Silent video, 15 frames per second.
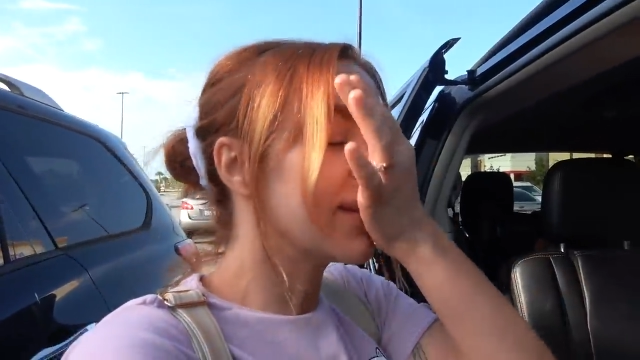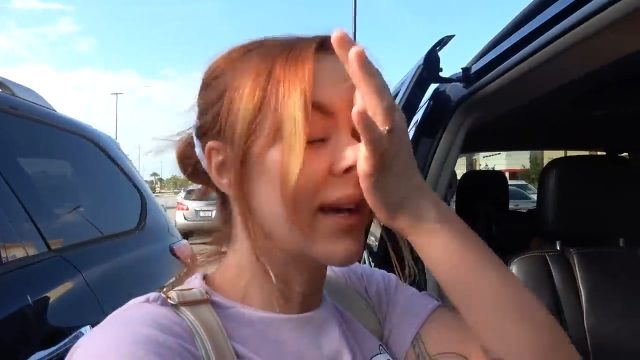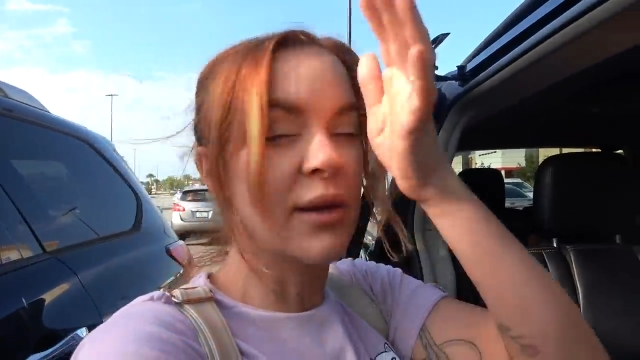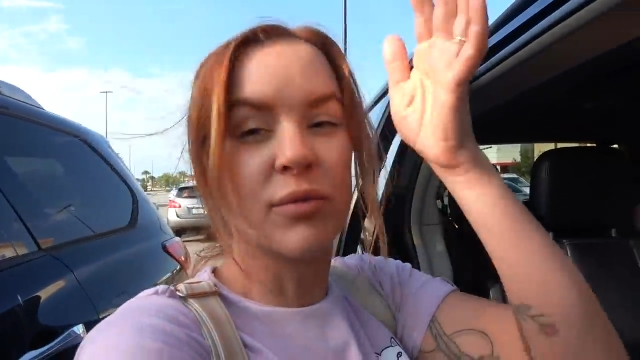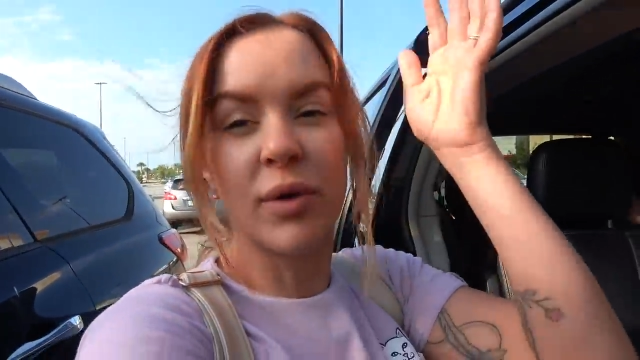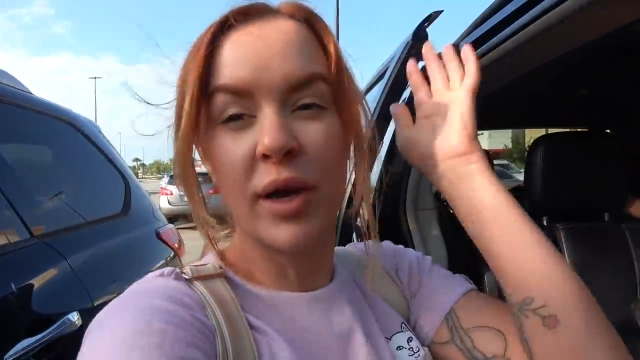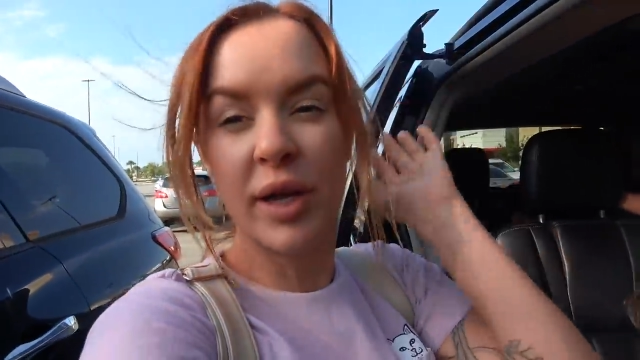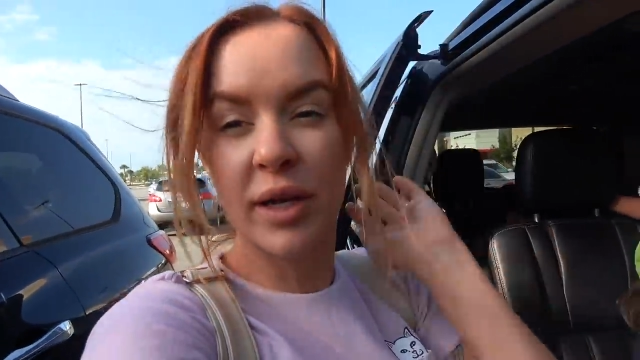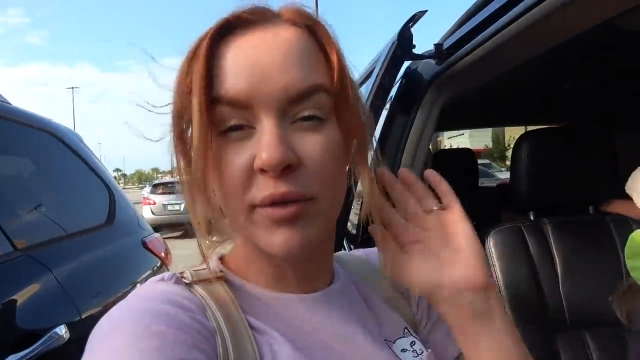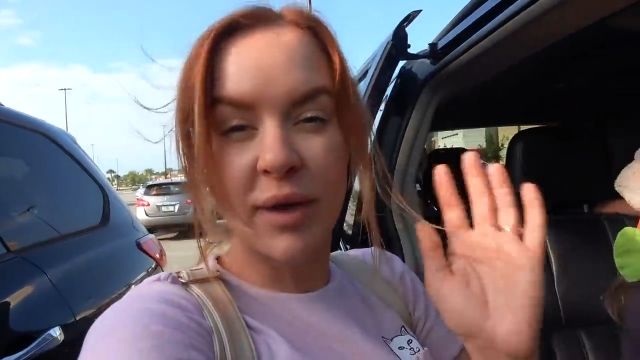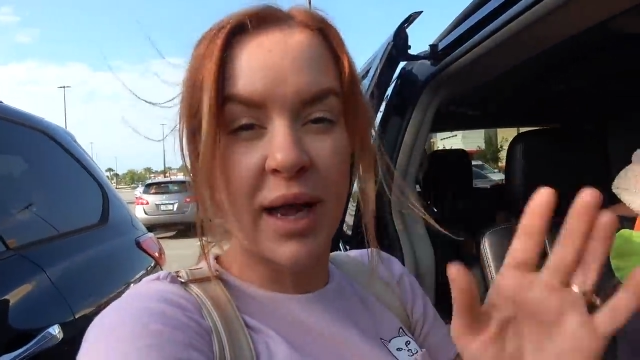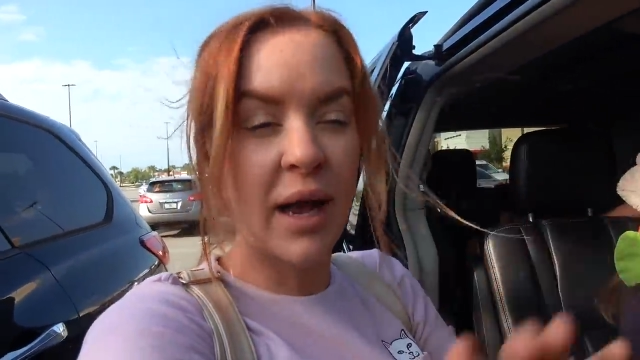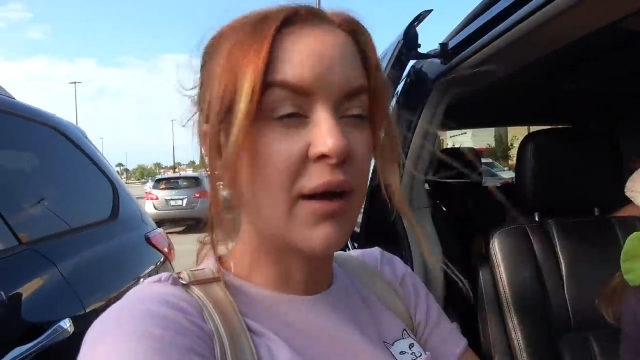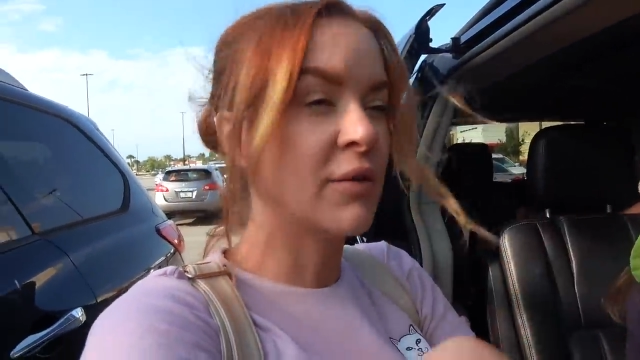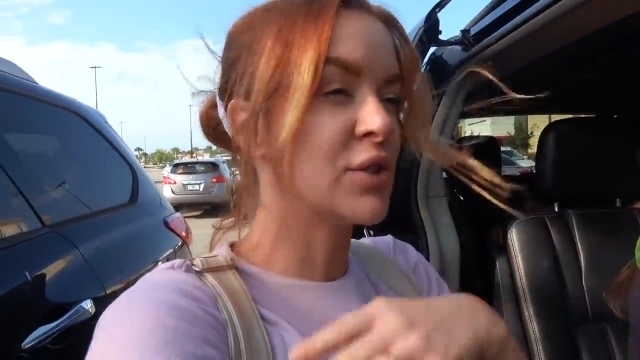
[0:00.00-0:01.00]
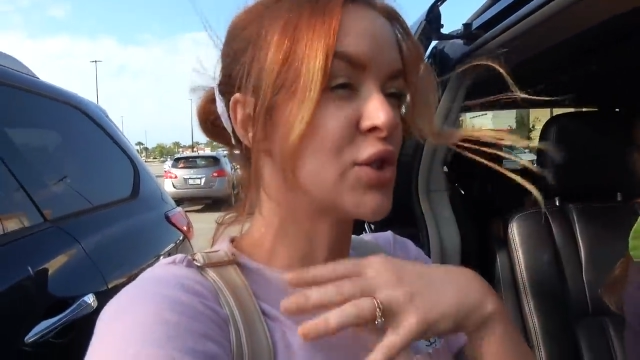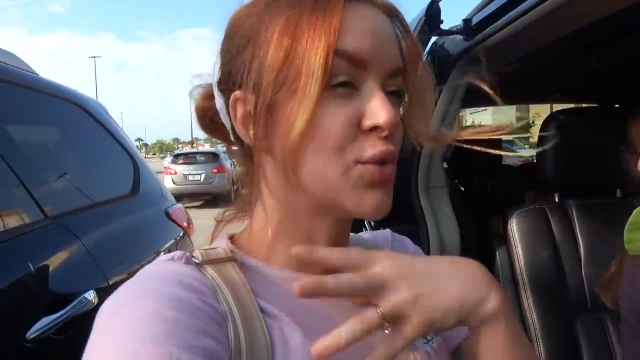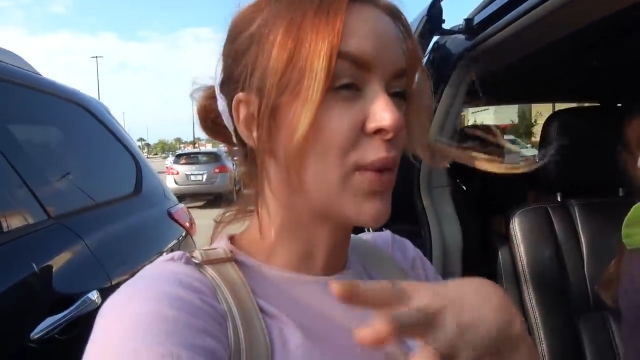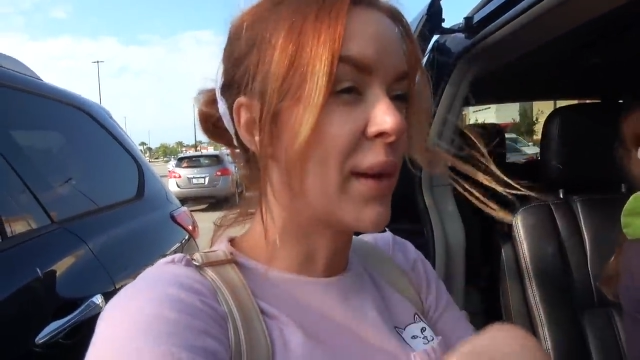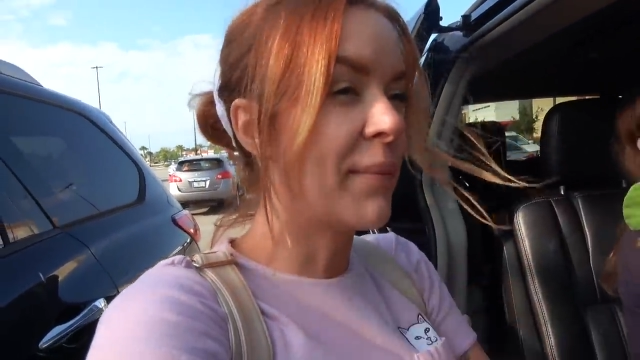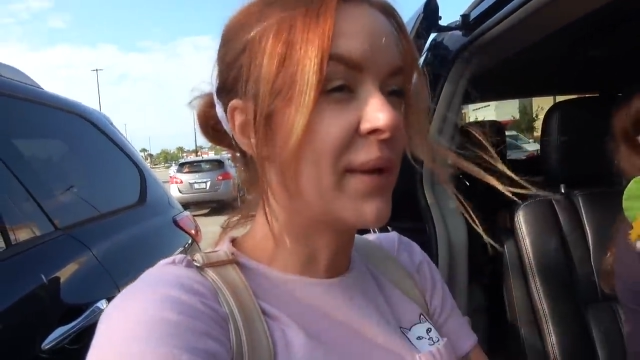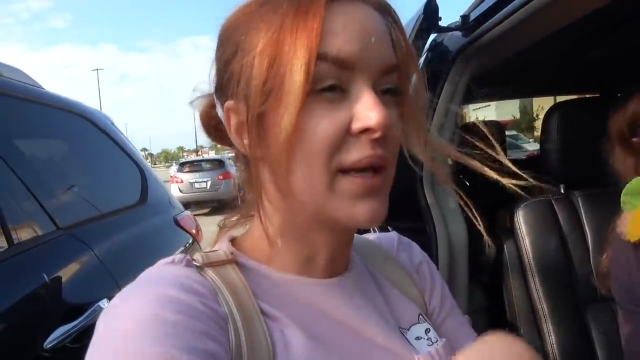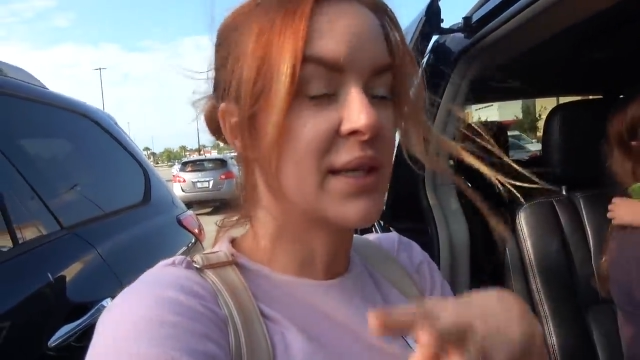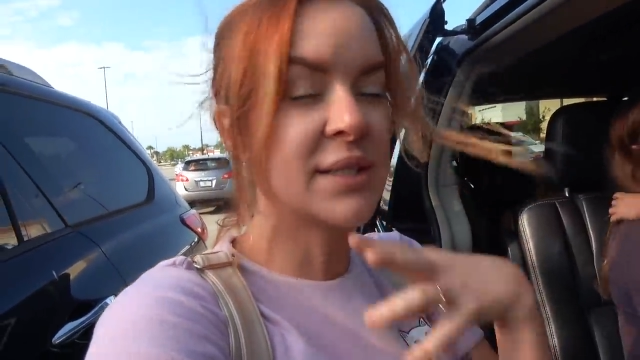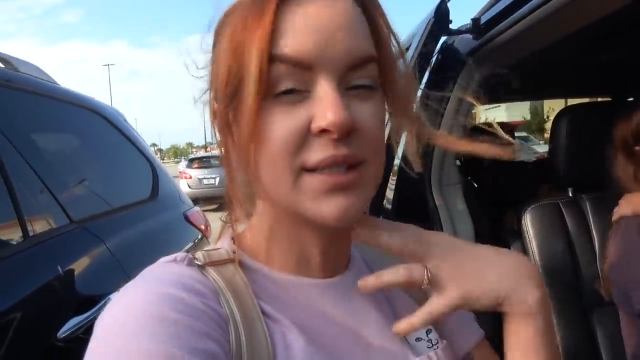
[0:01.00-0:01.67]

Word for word: like running around, swimming,